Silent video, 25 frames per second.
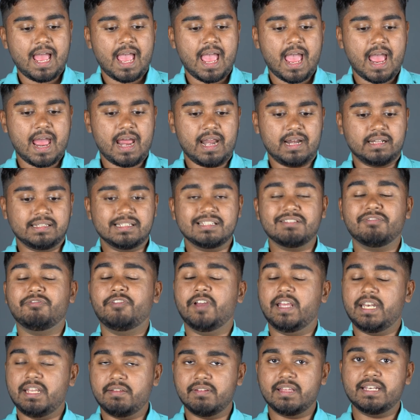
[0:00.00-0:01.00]
And this is a
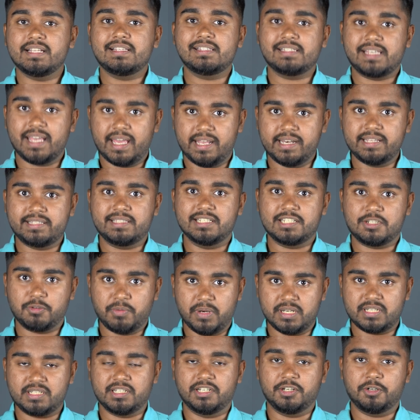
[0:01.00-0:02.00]
very, very scary
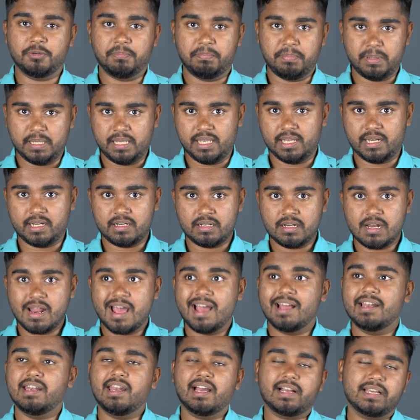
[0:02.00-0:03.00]
situation to be in.
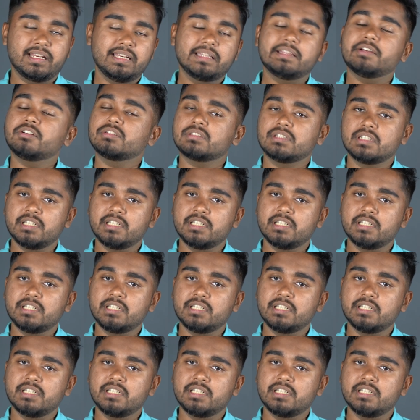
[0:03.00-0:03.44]
Luckily, there was a